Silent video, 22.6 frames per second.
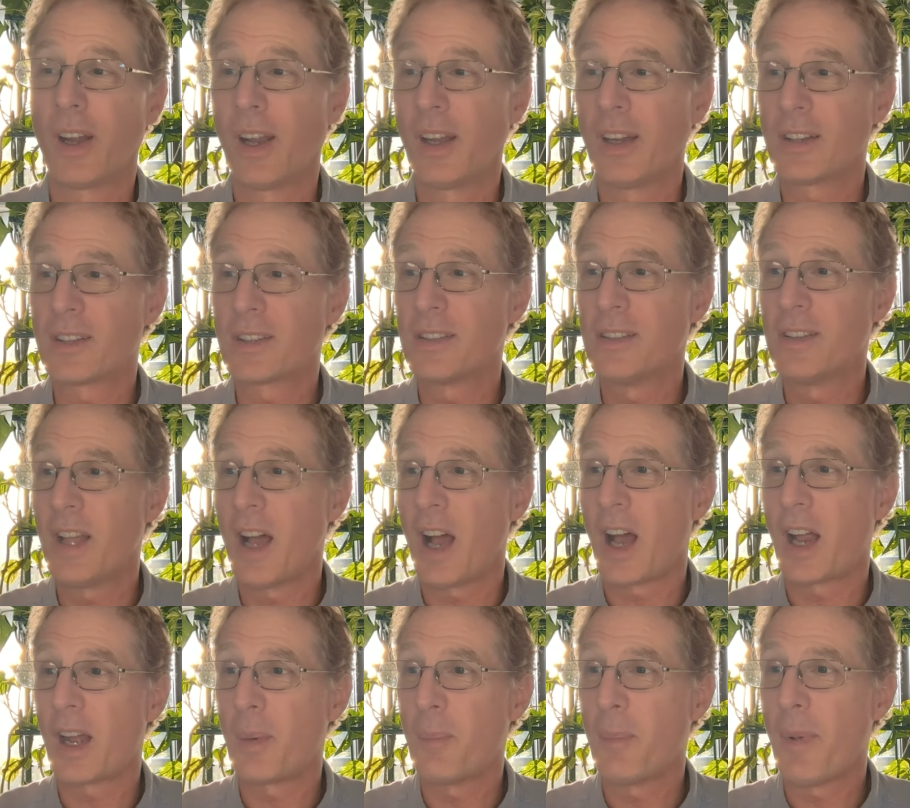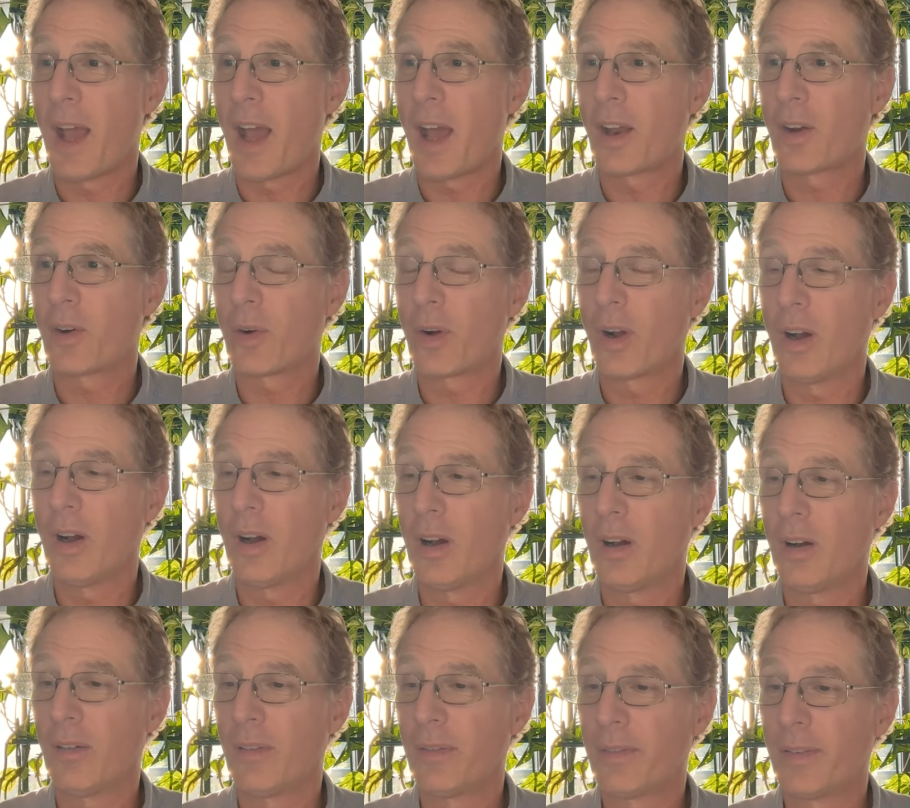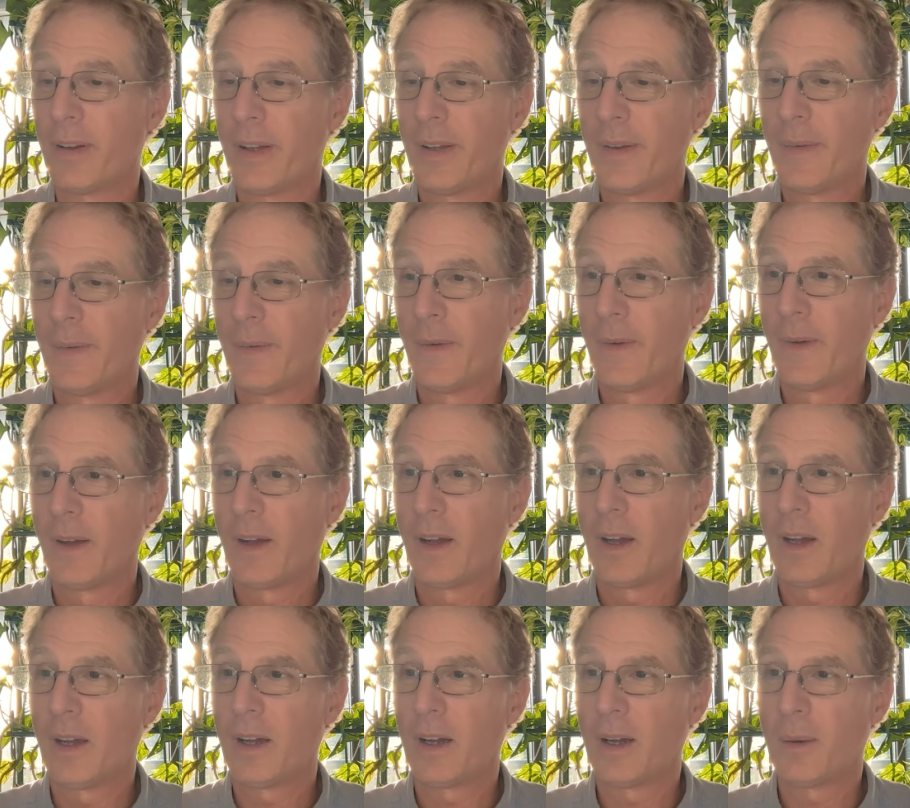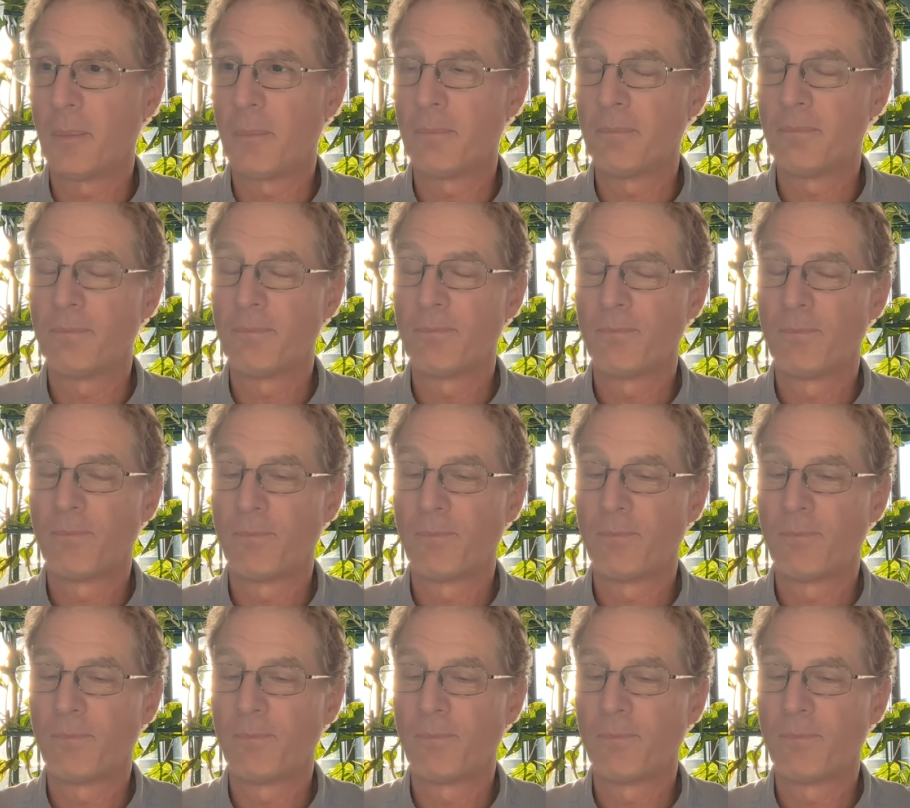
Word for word: And it's not a matter of, um,